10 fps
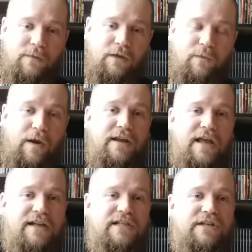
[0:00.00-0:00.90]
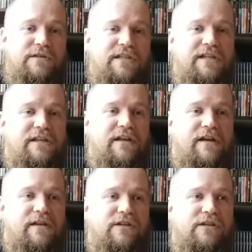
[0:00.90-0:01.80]
ready. I just don't see
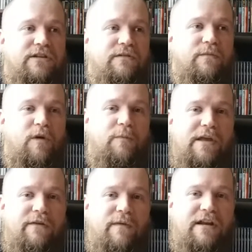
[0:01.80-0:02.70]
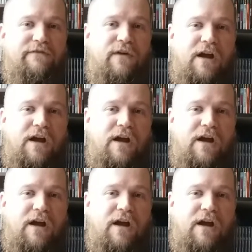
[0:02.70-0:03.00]
the we're being ready for